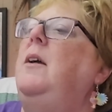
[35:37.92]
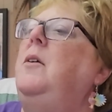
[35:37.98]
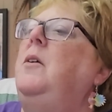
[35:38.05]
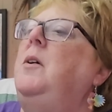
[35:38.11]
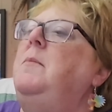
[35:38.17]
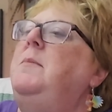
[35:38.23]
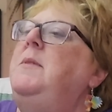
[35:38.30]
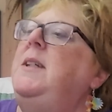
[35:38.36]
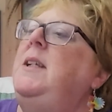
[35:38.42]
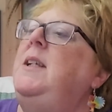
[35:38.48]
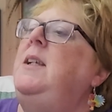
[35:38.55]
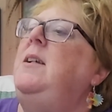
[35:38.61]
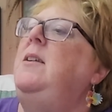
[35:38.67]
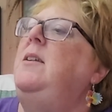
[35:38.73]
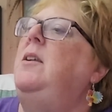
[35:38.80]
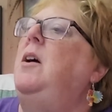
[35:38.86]
Crimson
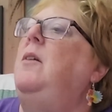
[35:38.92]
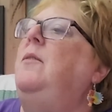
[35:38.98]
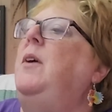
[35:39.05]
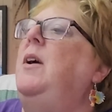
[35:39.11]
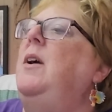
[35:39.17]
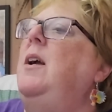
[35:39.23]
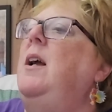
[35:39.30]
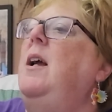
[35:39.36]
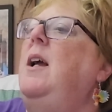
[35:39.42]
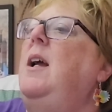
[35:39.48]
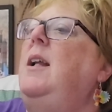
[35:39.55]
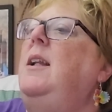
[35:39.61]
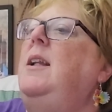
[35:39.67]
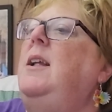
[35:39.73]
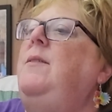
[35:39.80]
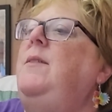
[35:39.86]
and Clover
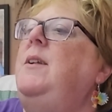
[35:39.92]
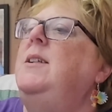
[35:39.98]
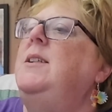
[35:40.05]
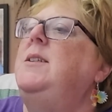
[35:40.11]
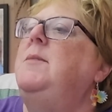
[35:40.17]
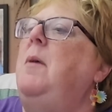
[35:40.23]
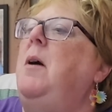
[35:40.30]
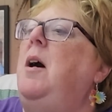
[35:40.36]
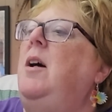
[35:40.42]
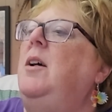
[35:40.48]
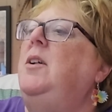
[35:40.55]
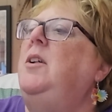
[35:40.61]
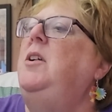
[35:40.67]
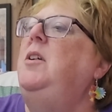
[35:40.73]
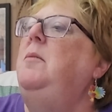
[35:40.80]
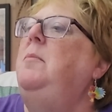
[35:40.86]
lived in a small
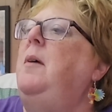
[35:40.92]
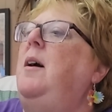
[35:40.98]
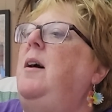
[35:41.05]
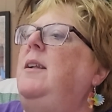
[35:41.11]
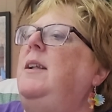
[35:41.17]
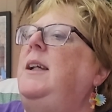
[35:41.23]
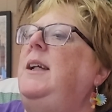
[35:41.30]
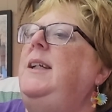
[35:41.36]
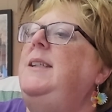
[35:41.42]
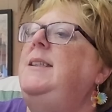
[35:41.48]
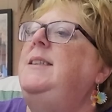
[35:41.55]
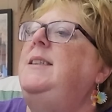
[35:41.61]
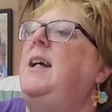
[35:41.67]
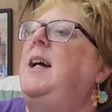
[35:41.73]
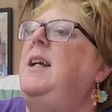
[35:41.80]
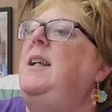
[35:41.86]
coop on the
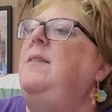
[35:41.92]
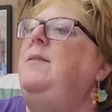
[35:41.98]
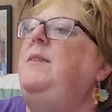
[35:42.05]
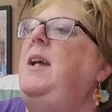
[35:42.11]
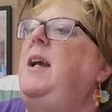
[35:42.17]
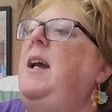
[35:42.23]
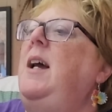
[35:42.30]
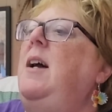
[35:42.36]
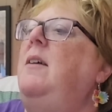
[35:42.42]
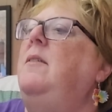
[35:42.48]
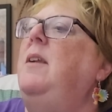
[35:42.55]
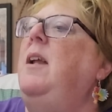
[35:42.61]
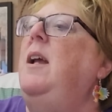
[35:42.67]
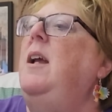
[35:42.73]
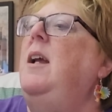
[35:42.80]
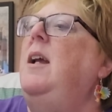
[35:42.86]
east side of town,
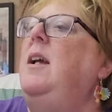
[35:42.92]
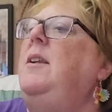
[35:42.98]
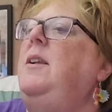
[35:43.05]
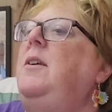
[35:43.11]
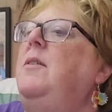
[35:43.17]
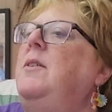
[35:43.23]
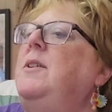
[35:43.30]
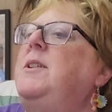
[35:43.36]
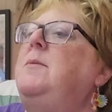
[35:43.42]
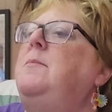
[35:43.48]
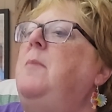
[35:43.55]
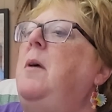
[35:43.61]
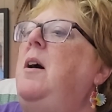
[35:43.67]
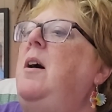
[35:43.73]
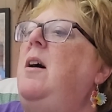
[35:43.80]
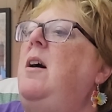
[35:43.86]
near a
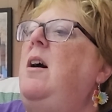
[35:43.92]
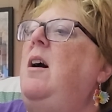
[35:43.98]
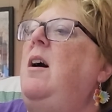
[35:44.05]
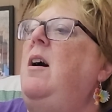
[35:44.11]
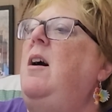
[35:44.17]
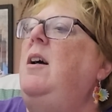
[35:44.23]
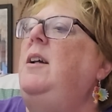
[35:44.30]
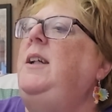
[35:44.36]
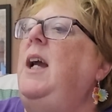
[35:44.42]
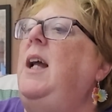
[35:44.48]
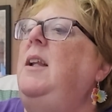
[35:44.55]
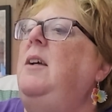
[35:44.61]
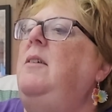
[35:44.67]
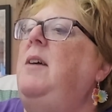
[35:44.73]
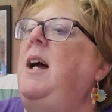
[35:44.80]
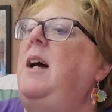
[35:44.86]
small
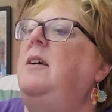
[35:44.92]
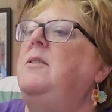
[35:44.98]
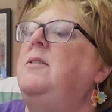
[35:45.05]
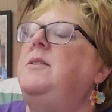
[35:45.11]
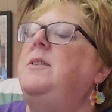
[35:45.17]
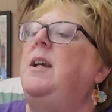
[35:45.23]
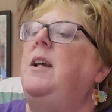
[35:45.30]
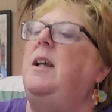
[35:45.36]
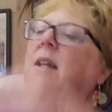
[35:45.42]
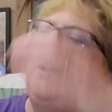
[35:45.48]
yellow house.